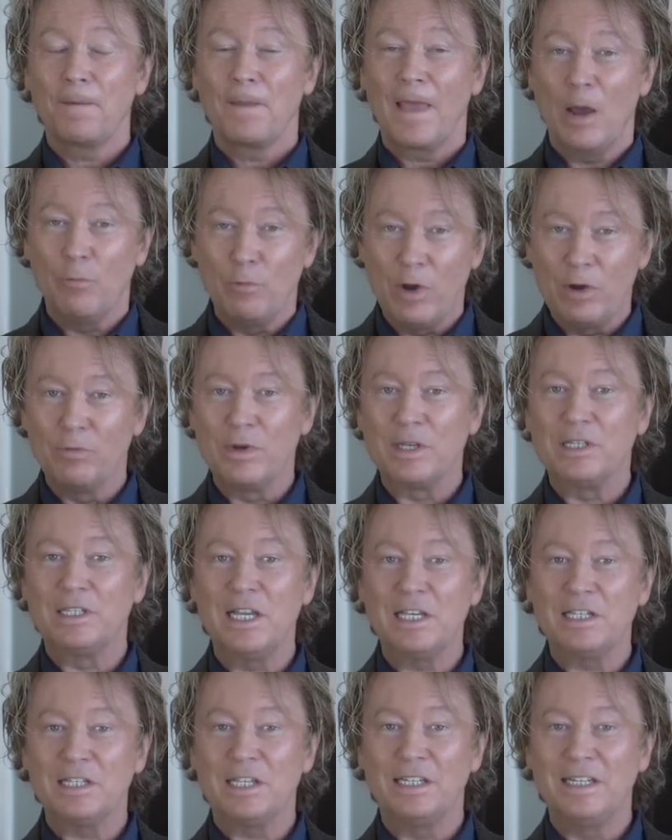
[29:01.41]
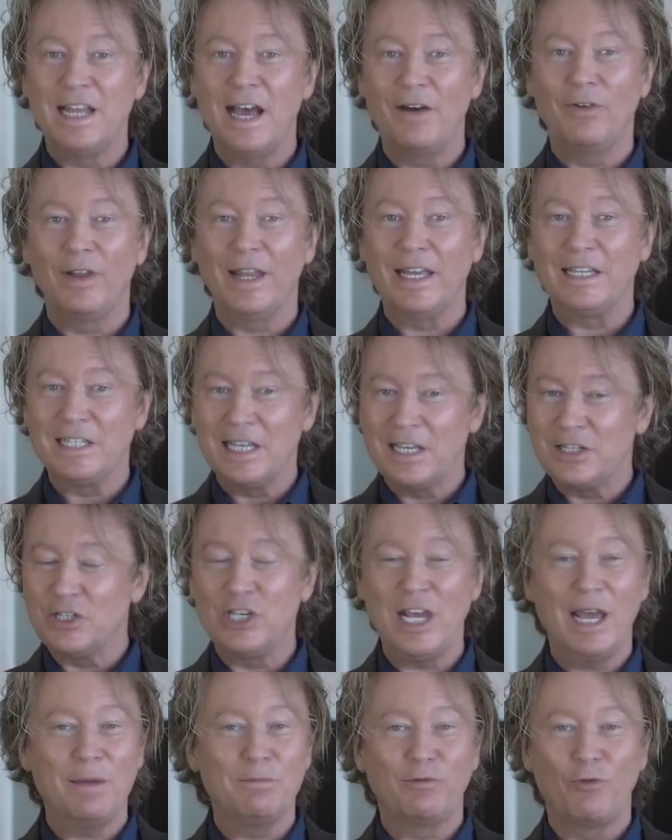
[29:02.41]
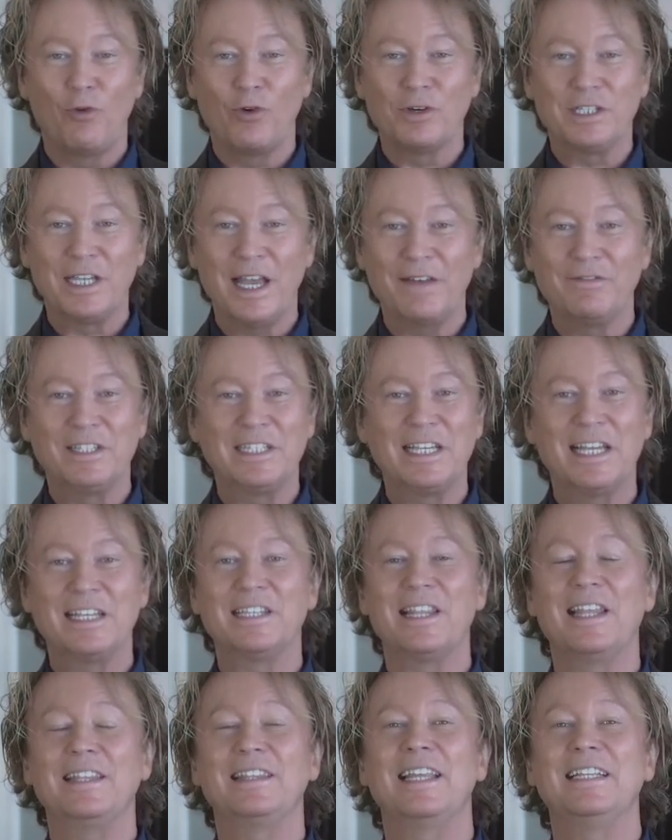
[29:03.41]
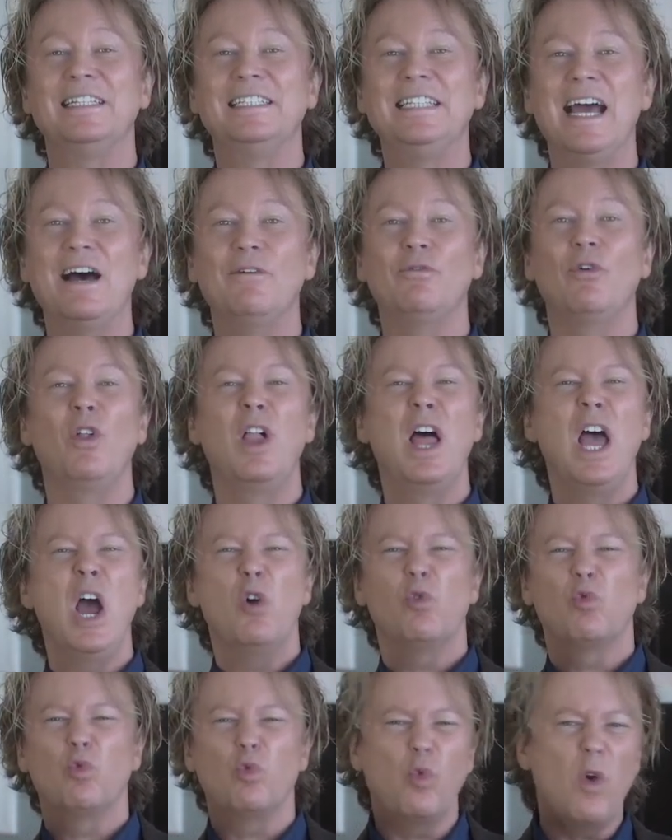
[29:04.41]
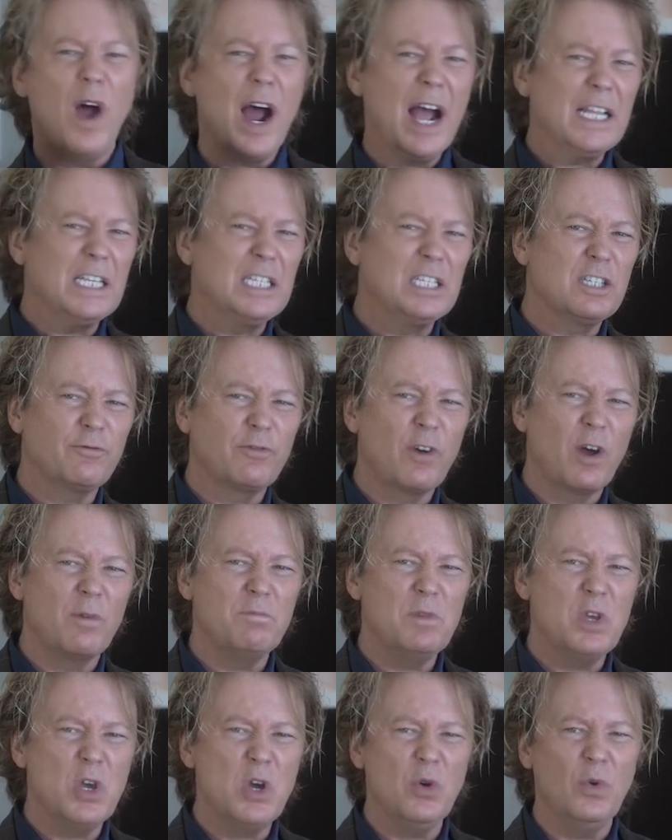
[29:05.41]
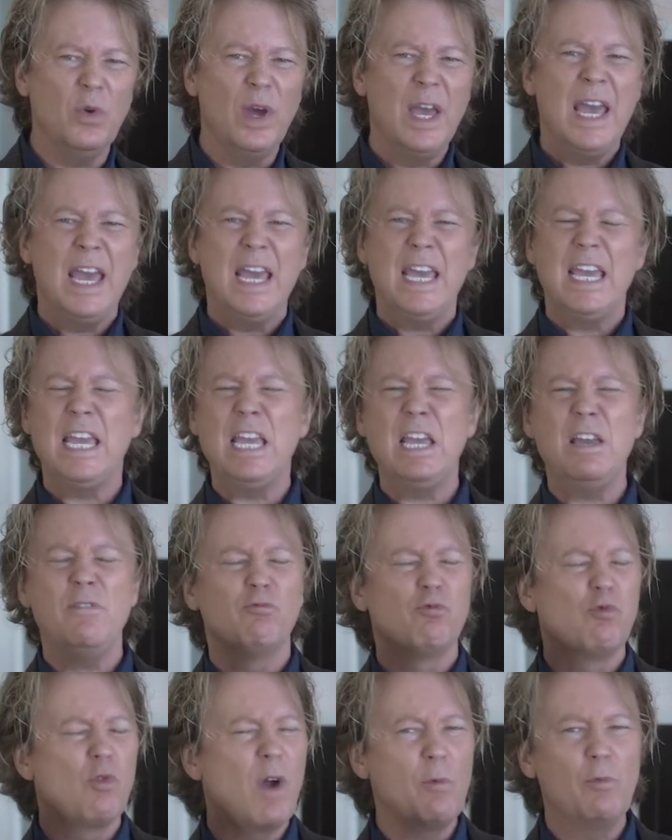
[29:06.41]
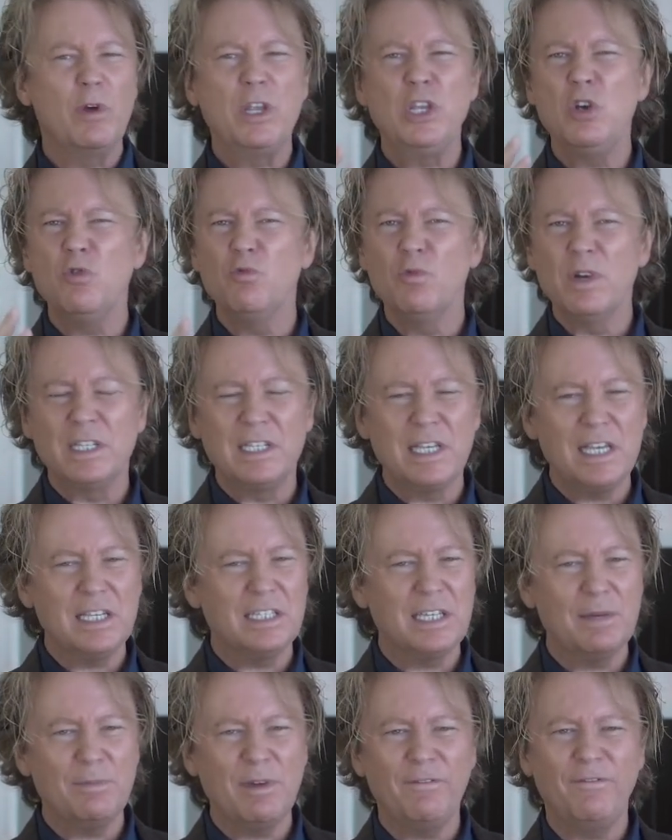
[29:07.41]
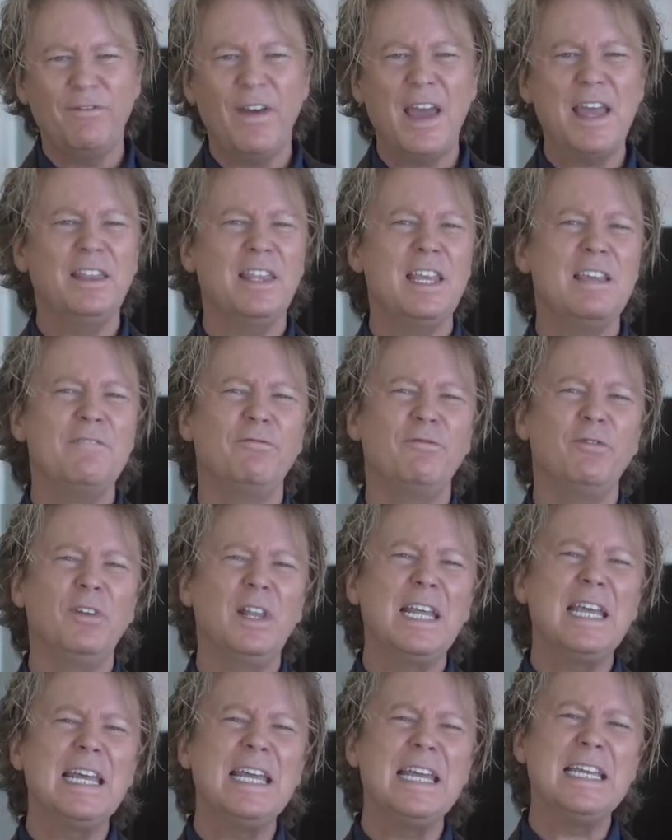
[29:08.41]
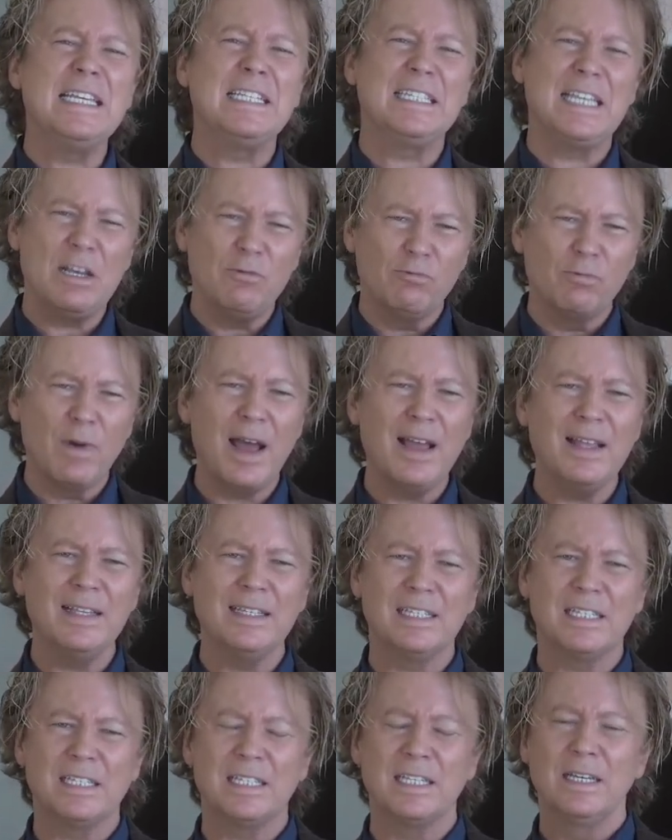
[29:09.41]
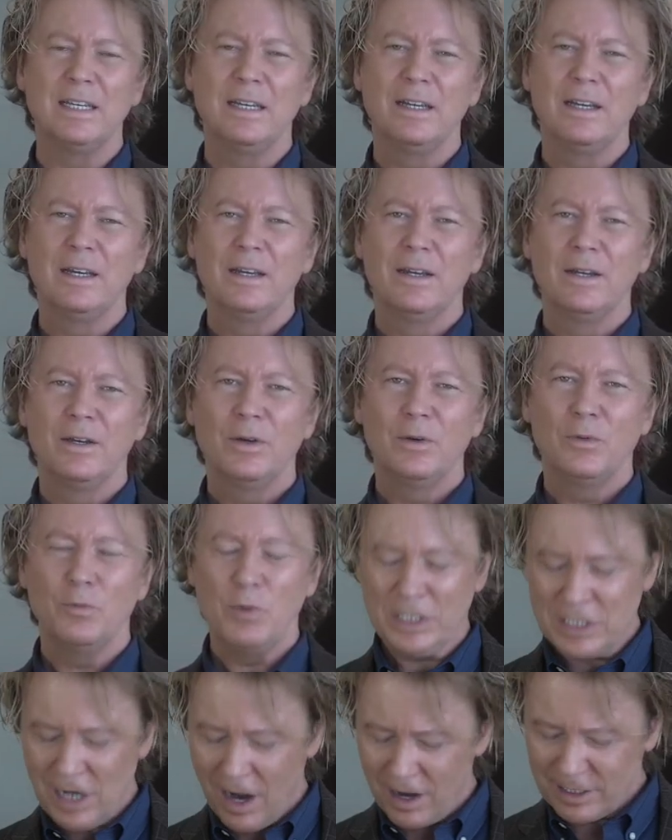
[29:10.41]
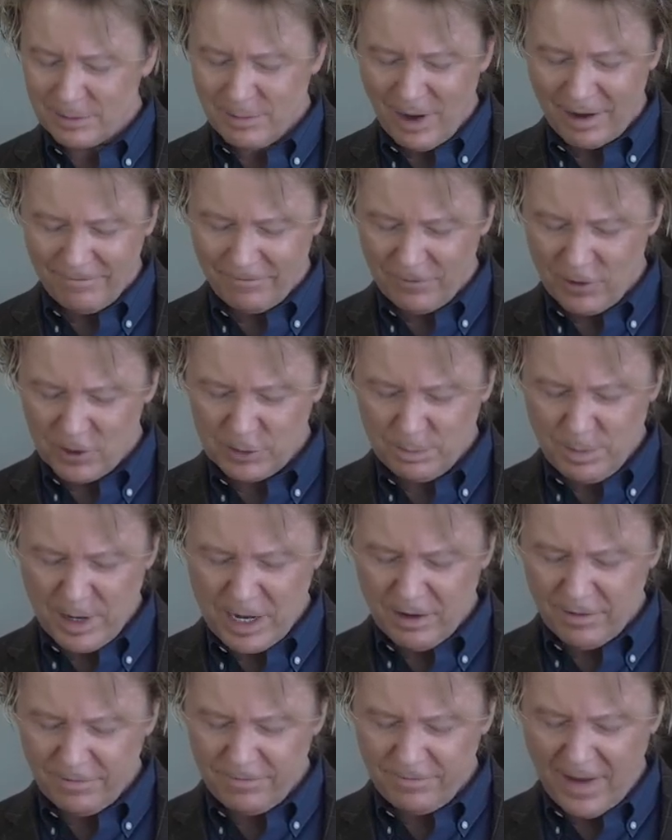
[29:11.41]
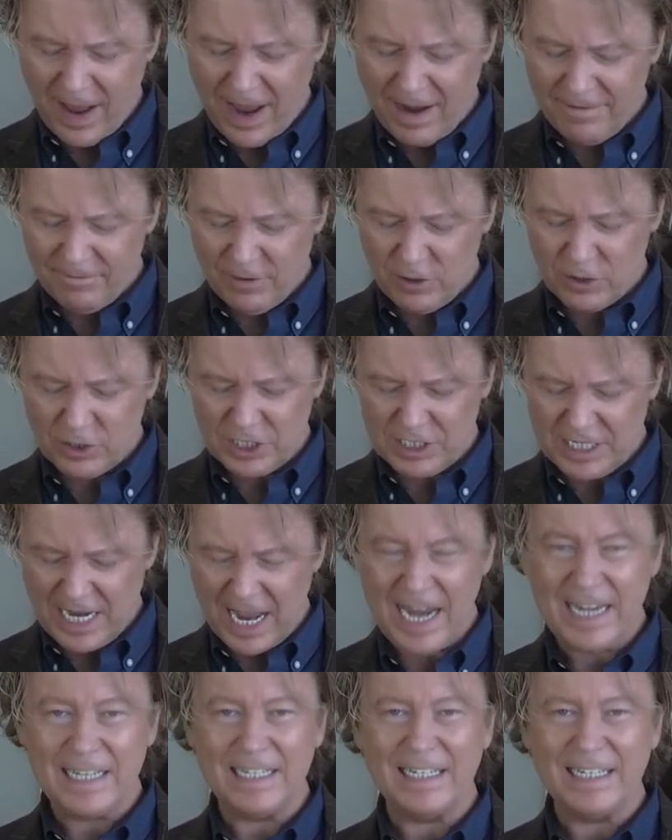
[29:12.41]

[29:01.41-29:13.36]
and we resist the devil, it says James 4 7 says that the devil runs from you. He run, when you resist him in faith, he flees, he runs. We talked about 1 Peter 5, verses 8